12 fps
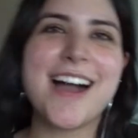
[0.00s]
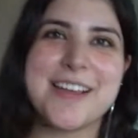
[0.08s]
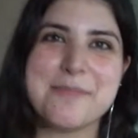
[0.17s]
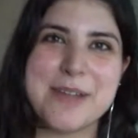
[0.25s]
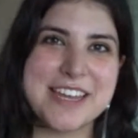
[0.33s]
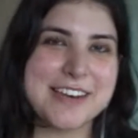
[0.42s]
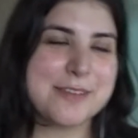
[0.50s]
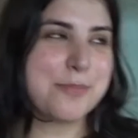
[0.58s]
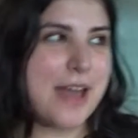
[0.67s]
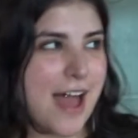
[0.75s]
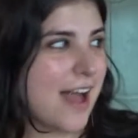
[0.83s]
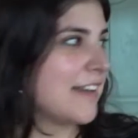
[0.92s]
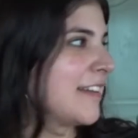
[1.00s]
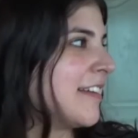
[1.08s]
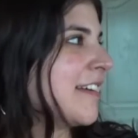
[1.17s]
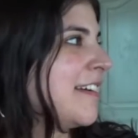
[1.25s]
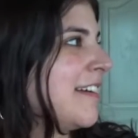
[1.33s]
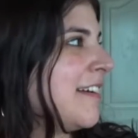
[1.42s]
I made it back
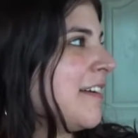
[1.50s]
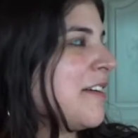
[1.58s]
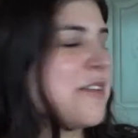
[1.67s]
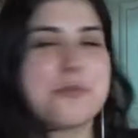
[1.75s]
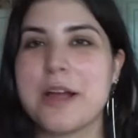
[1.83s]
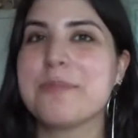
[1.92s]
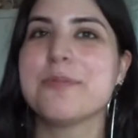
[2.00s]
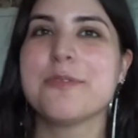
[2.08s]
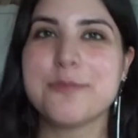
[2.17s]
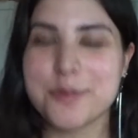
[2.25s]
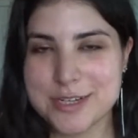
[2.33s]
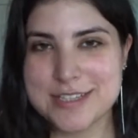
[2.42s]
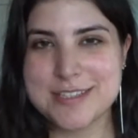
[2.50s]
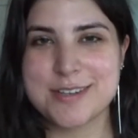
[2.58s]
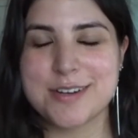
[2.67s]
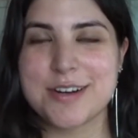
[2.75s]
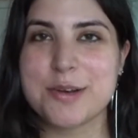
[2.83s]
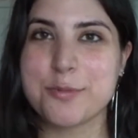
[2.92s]
right before it
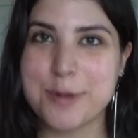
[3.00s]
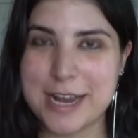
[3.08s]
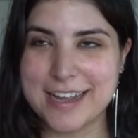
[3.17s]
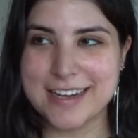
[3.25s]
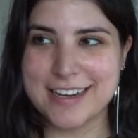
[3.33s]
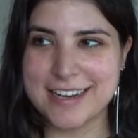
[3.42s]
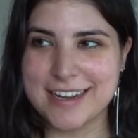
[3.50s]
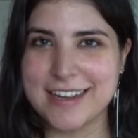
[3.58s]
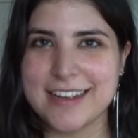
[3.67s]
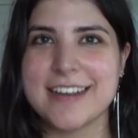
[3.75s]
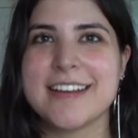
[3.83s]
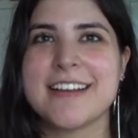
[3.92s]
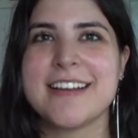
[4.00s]
started raining.